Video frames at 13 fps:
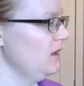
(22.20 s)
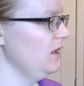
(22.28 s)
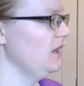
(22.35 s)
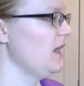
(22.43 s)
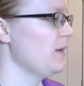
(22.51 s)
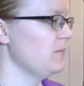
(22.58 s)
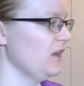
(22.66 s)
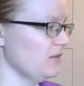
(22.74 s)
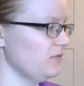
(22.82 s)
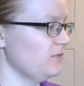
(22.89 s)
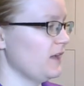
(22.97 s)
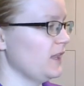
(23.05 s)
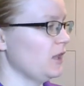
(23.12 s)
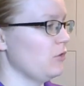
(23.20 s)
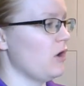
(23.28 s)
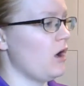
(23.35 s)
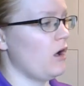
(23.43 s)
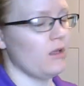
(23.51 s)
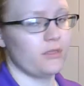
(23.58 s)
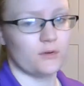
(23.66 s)
and I'm going to follow
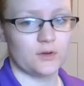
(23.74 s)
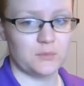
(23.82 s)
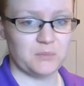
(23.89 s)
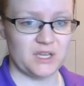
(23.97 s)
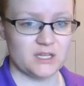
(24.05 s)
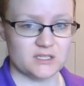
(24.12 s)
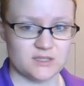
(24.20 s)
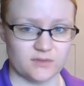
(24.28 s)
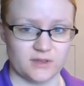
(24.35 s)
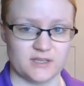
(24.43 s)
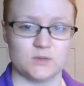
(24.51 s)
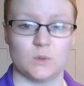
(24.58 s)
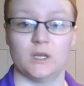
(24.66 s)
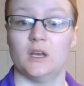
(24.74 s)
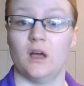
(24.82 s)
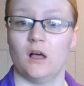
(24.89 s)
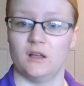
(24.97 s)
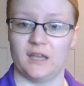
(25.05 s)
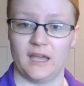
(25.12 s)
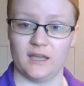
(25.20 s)
all the repeats for this one and
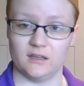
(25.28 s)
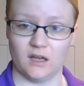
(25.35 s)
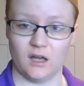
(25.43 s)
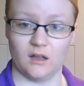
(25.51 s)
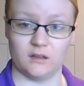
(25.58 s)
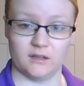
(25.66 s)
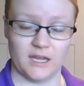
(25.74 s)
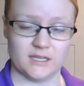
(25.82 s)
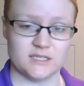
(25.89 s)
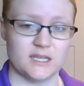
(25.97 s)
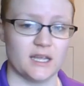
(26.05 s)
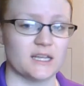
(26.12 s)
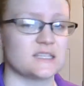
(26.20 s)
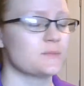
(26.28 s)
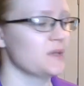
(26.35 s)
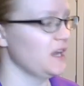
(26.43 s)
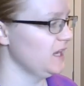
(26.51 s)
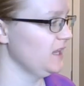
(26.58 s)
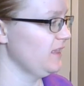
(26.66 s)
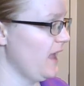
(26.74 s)
I'll get I'll get to
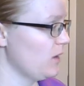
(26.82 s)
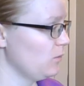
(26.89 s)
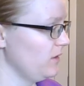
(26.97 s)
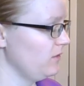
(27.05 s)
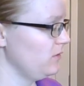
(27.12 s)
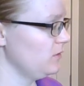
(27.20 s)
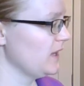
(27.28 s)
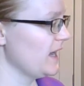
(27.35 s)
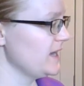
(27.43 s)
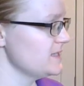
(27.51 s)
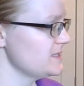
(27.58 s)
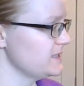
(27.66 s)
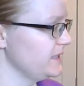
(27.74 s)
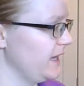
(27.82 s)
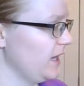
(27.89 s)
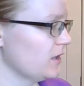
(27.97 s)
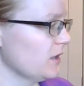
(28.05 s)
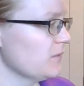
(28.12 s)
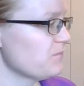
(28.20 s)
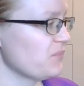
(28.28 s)
explaining that with you guys
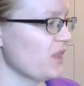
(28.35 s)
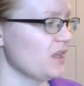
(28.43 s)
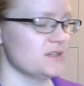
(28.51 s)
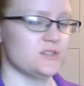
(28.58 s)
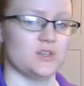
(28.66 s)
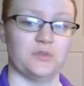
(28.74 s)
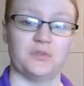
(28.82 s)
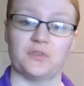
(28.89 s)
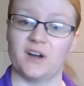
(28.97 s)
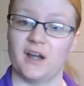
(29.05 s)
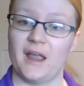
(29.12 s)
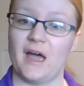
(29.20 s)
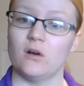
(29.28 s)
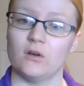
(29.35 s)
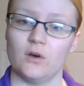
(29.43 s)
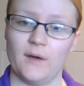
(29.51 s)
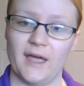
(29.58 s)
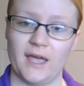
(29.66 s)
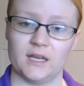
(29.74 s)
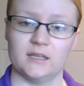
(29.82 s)
later. So for now, go
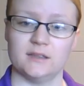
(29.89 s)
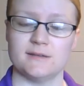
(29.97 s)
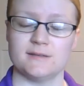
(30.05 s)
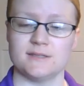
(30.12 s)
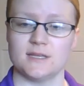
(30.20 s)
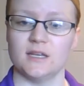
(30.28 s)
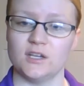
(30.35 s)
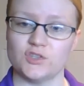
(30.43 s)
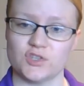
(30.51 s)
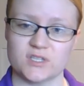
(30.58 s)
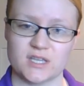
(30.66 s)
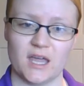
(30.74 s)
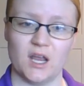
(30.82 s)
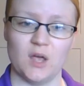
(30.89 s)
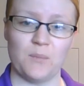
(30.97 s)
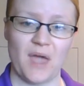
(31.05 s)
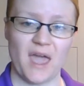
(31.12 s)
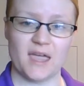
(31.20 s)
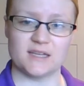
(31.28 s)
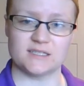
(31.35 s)
ahead and listen and just kind of
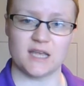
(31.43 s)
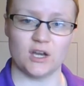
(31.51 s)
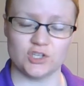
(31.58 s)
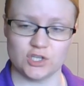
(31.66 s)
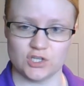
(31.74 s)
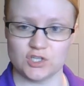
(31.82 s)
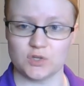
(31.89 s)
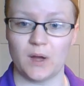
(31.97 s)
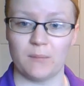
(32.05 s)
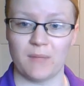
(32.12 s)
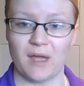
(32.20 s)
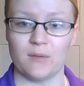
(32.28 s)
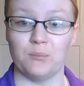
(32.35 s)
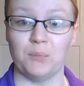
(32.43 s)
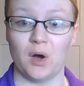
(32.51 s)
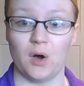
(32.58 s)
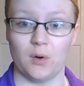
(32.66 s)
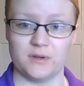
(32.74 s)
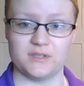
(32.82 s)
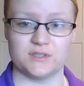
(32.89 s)
pay attention to what my
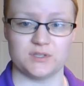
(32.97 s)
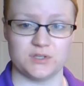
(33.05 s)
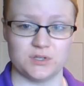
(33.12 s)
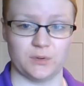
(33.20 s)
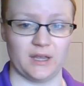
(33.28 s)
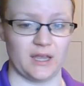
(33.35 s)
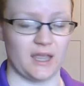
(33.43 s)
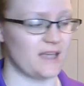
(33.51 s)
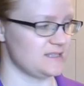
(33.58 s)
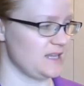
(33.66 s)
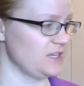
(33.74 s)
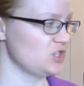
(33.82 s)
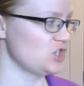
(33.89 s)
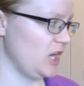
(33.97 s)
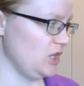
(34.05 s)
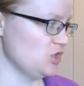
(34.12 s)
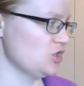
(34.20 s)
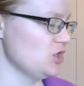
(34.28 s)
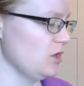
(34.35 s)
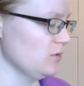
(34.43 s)
bow is doing as I
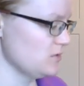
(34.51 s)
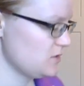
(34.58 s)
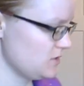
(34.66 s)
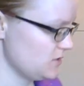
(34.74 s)
change notes.